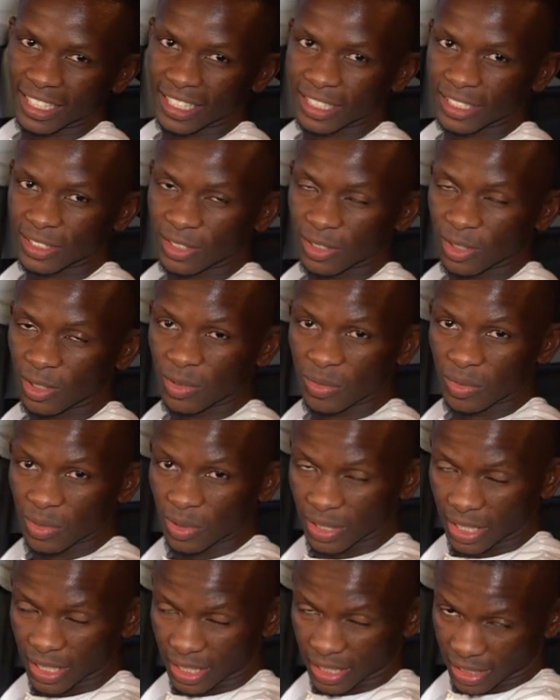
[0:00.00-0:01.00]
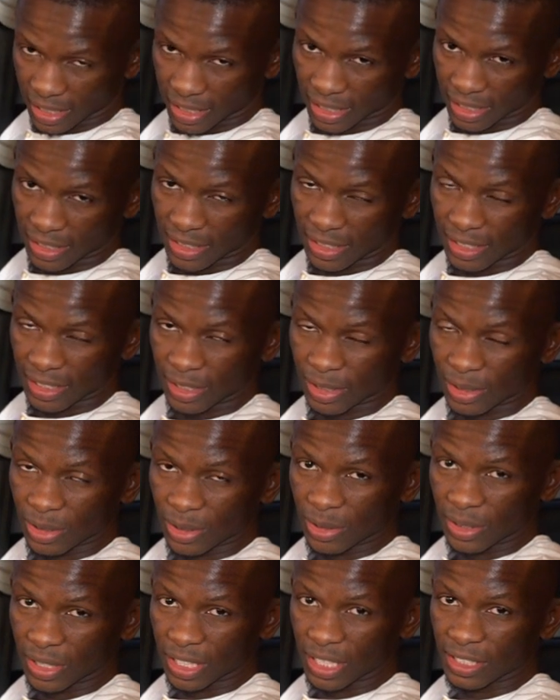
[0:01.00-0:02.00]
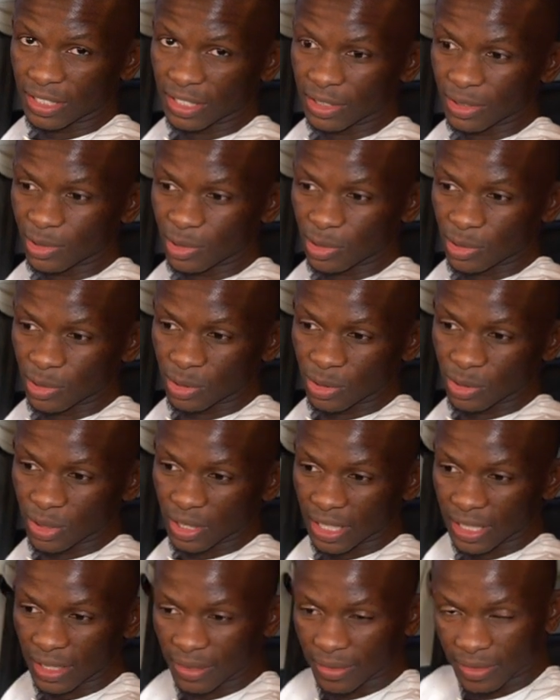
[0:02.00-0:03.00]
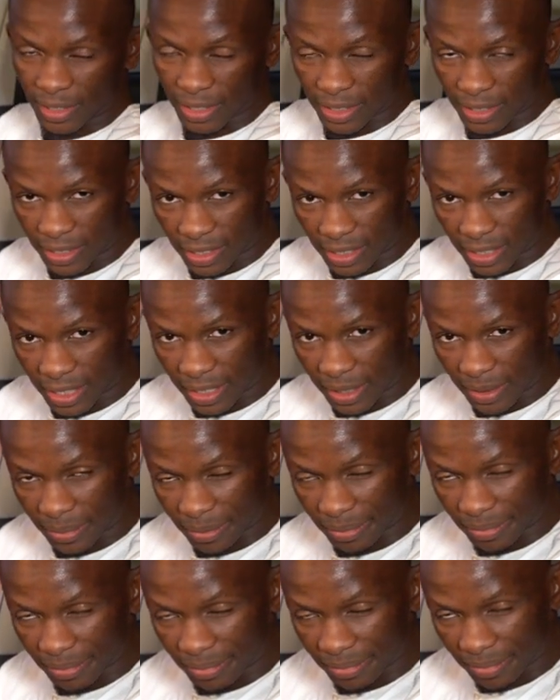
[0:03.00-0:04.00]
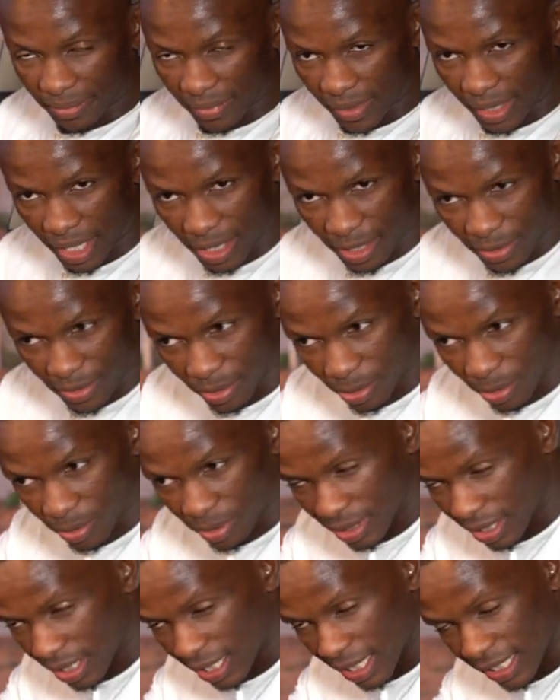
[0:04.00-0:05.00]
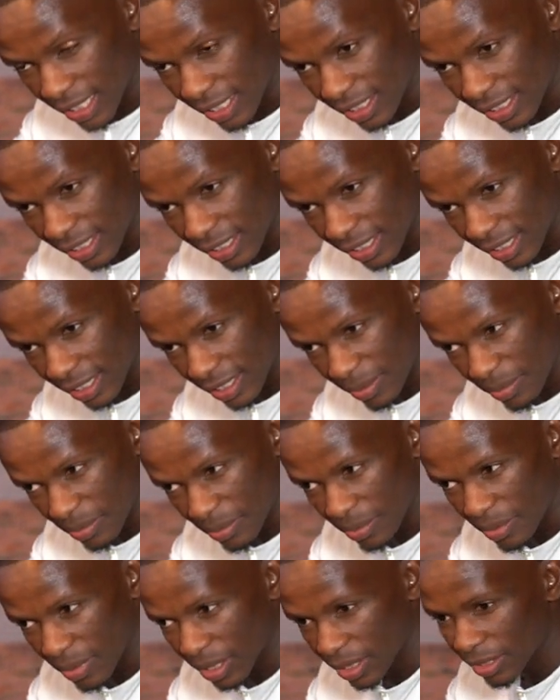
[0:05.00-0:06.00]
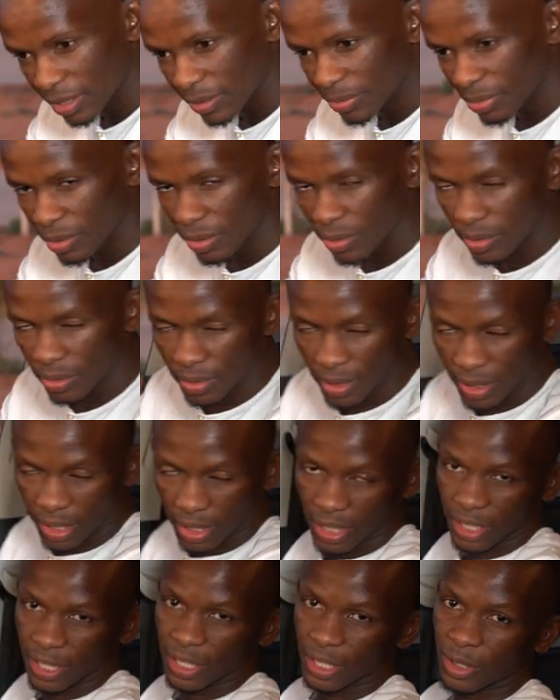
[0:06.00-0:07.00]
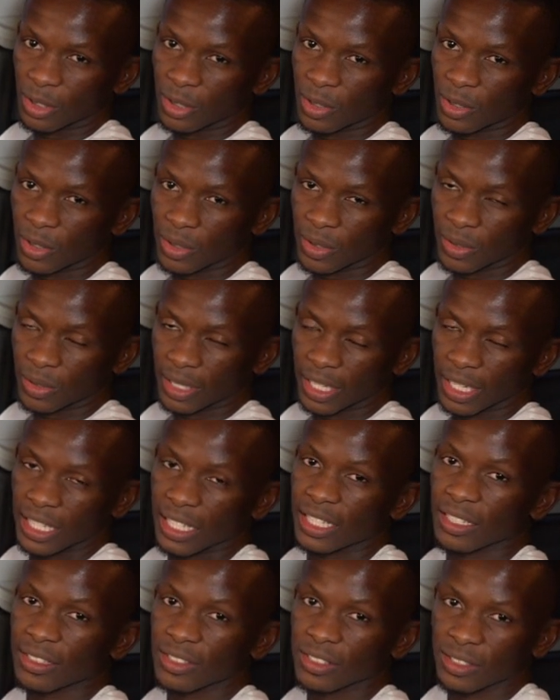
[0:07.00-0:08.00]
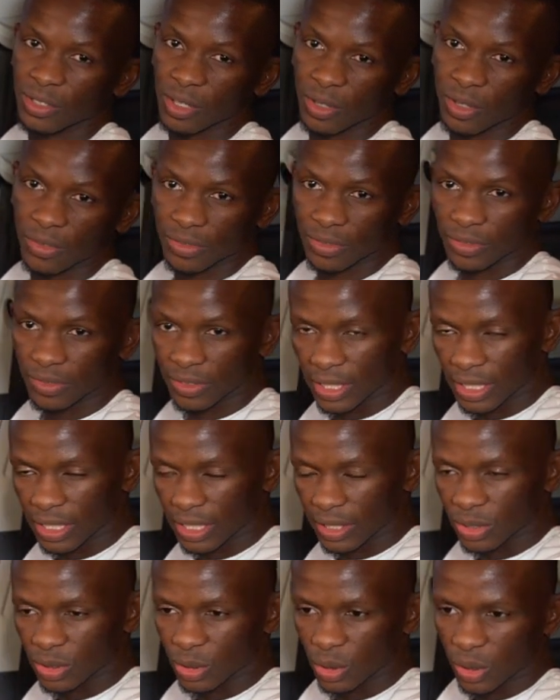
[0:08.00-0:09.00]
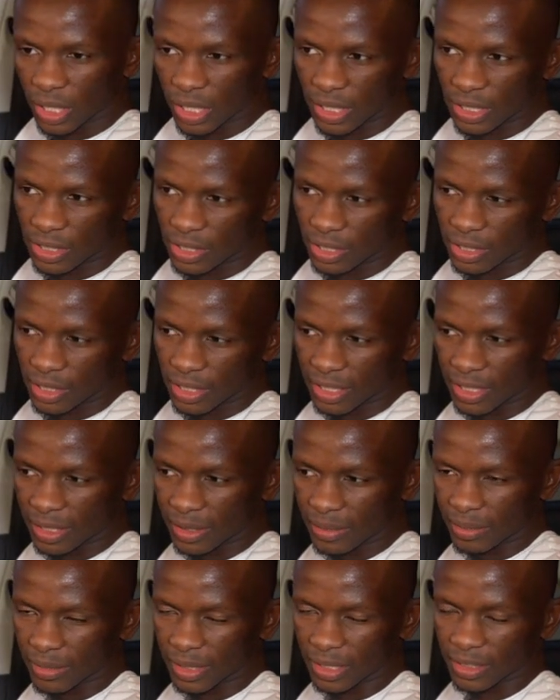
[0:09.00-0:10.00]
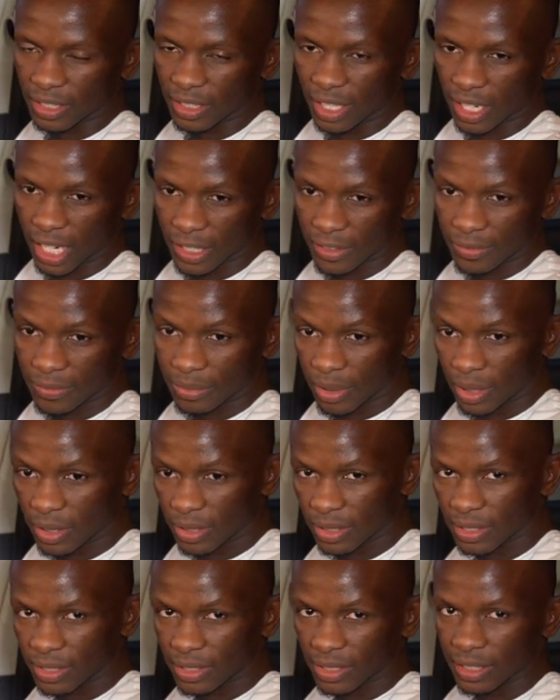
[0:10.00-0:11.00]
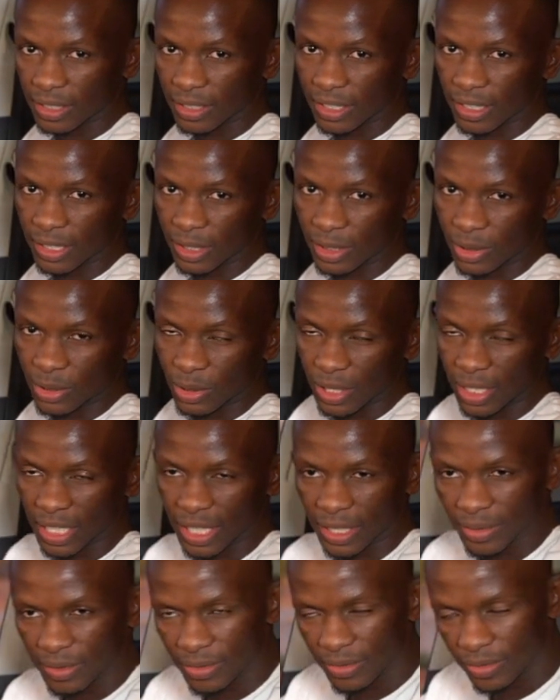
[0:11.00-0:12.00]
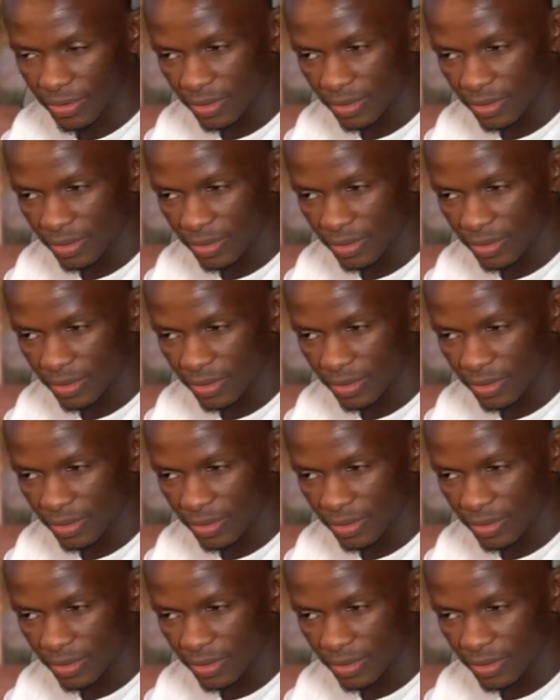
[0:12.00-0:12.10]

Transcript: and there's a lot more that I can gauge into. You have this fold multiple or acres of storage. There's the glove box, and then you have